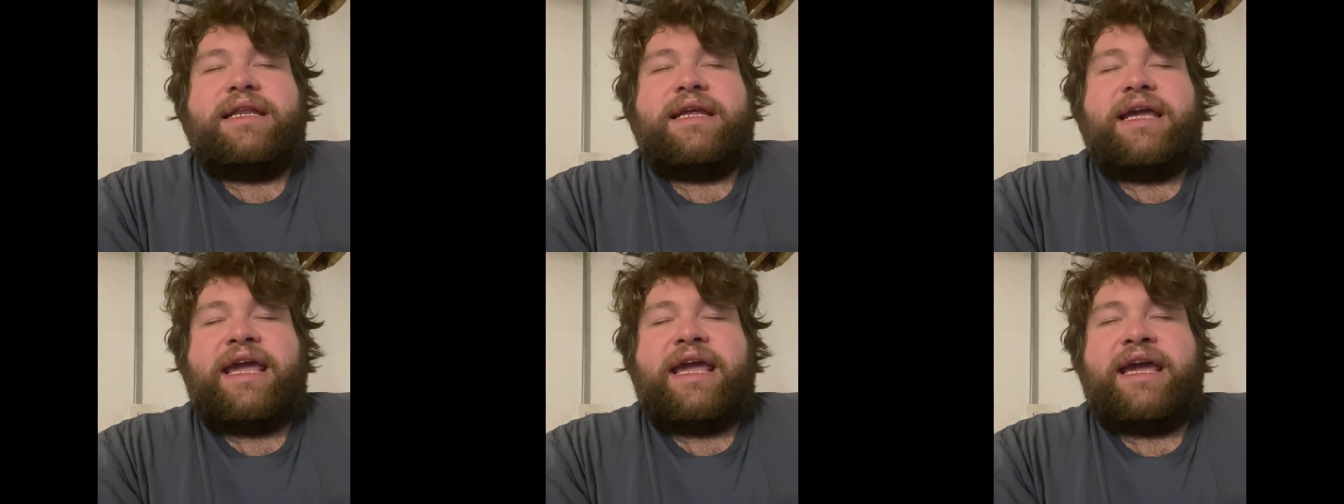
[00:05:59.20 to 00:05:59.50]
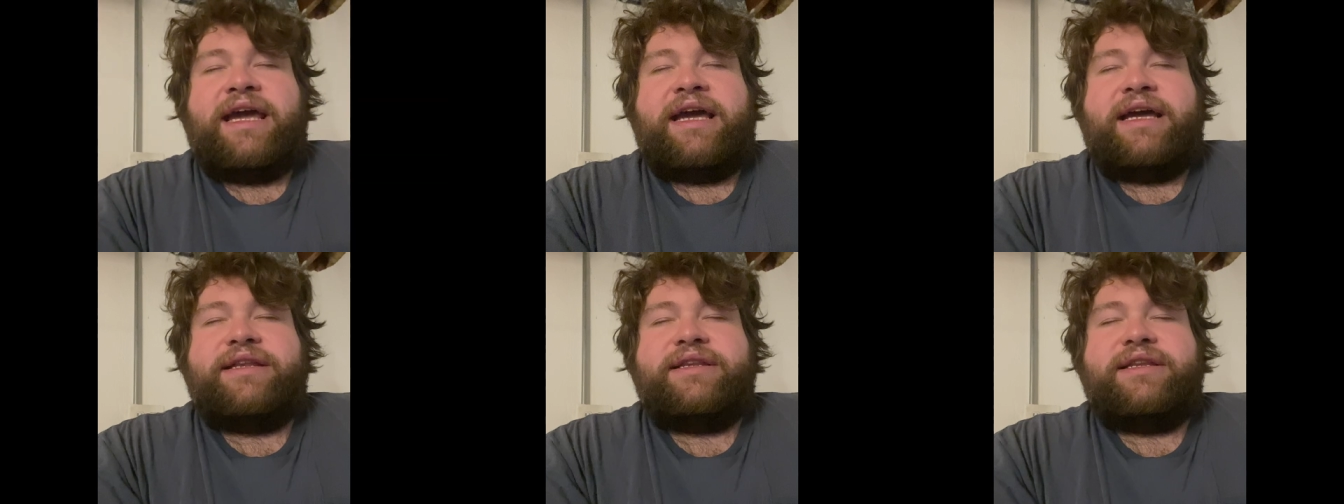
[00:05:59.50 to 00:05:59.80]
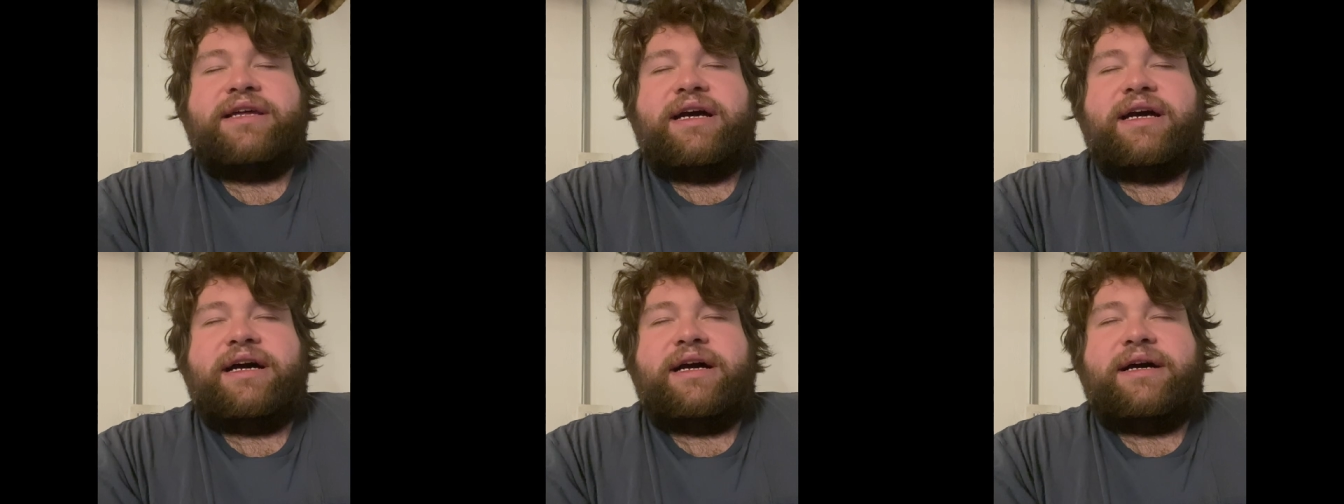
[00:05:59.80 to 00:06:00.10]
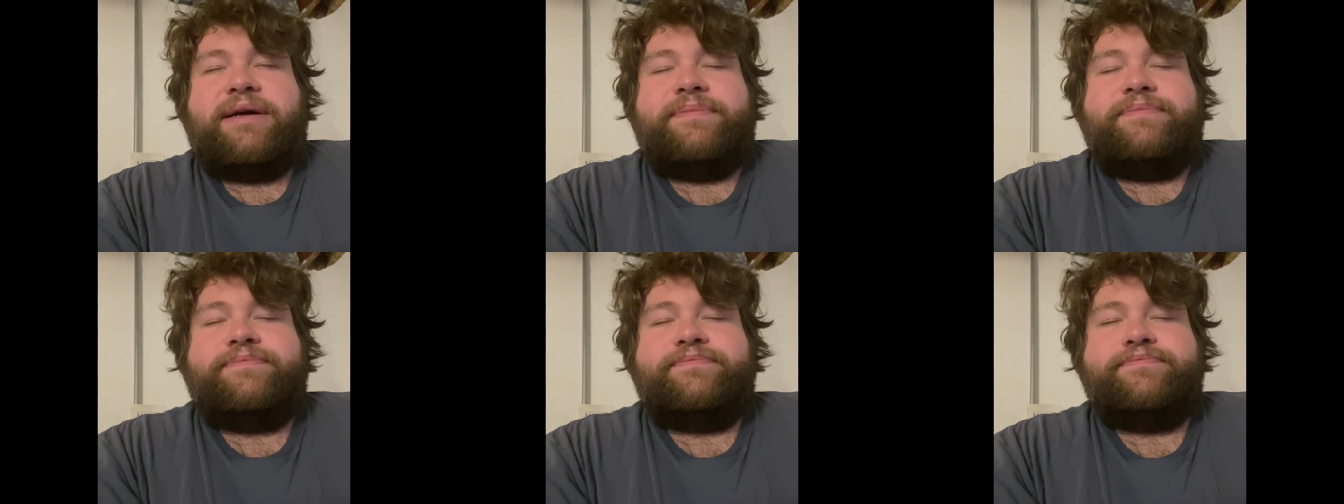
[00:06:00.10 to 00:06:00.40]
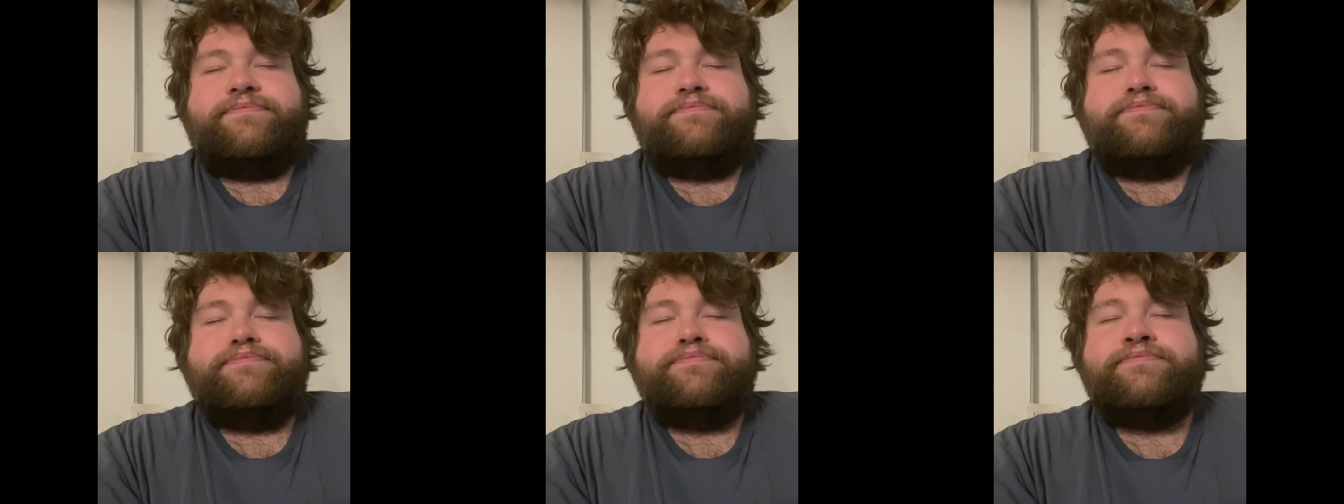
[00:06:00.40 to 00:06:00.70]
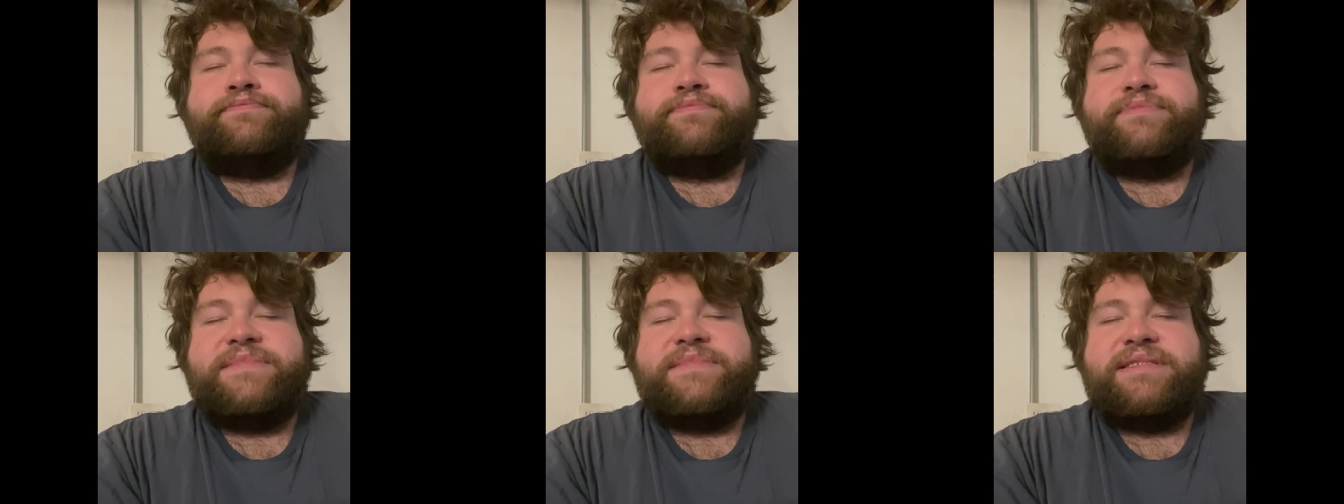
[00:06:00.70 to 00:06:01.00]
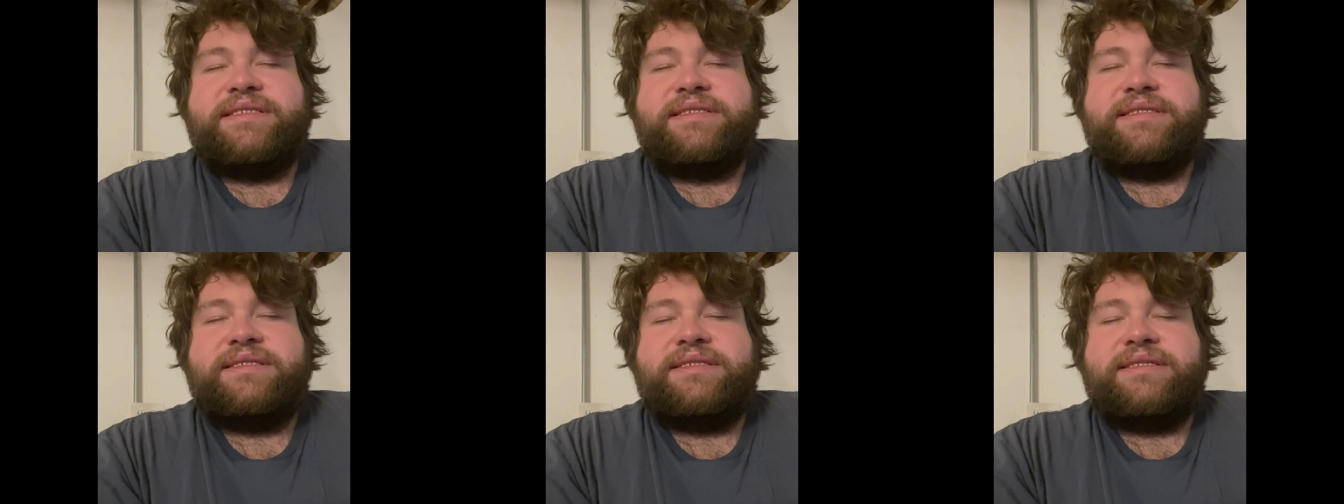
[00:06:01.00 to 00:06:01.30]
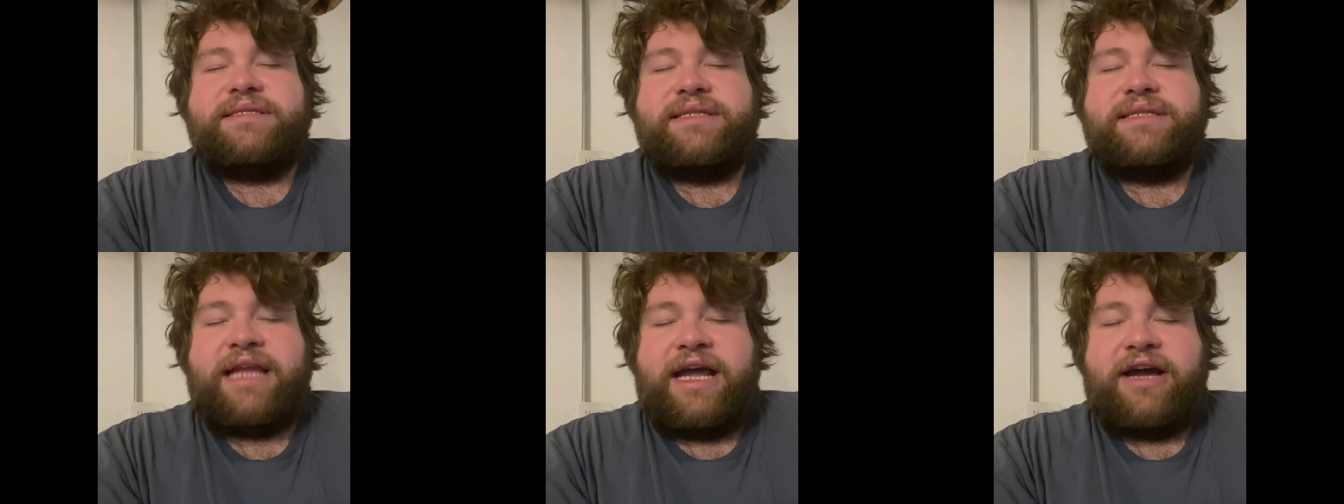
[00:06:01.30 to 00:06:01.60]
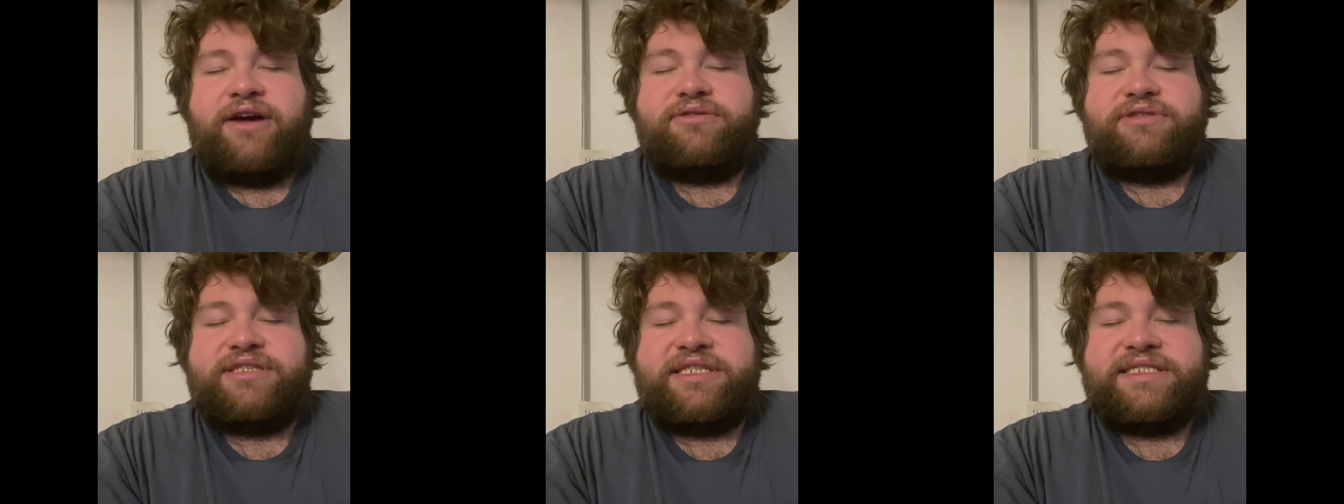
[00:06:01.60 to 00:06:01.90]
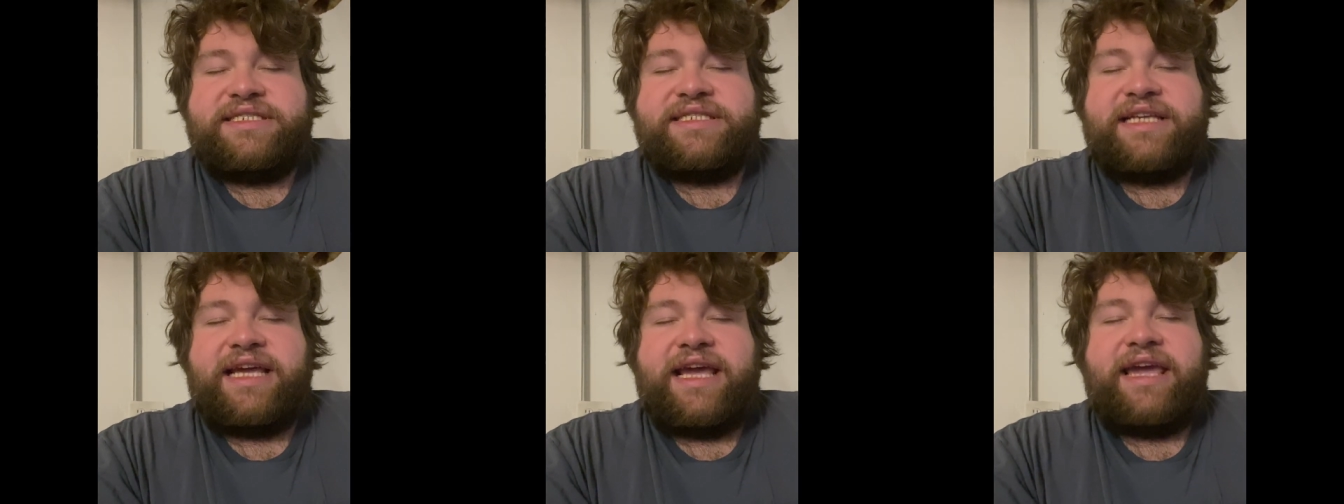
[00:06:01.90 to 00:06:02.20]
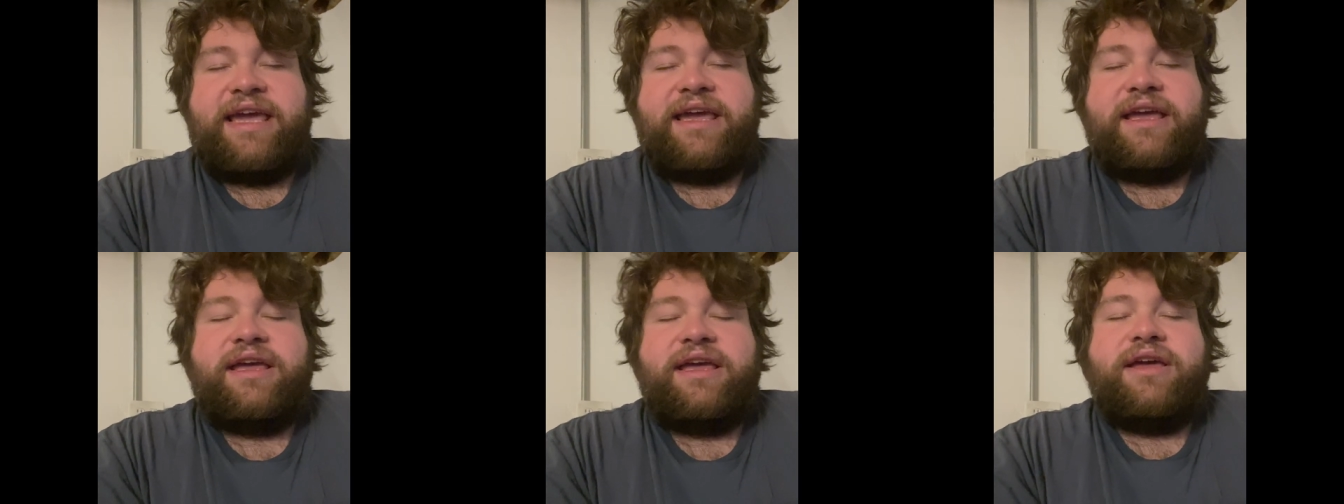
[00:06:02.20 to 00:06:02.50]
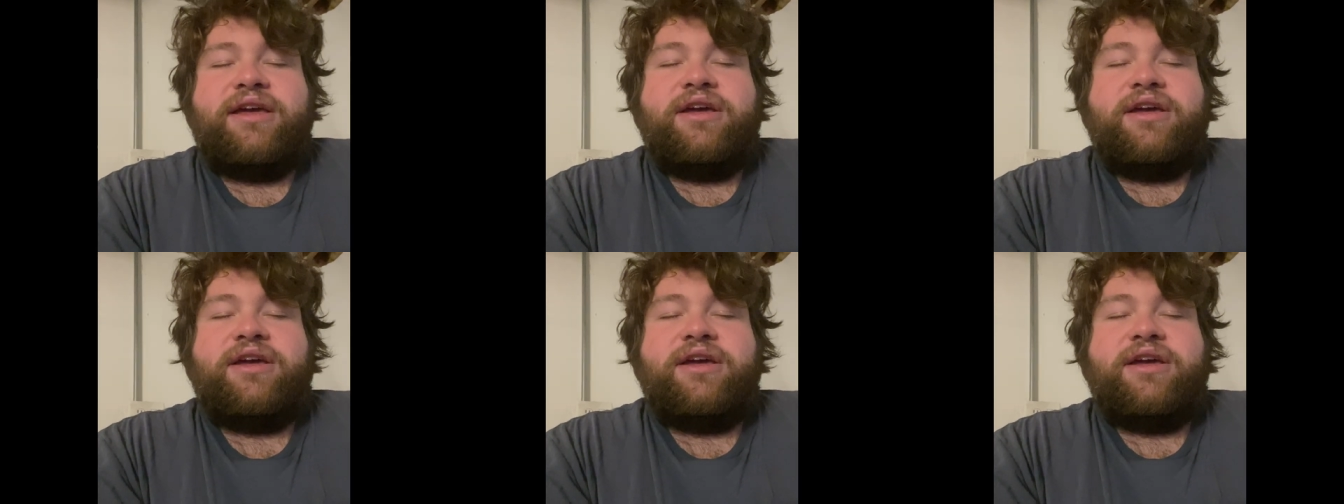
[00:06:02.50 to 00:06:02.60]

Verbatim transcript: And um, now just say,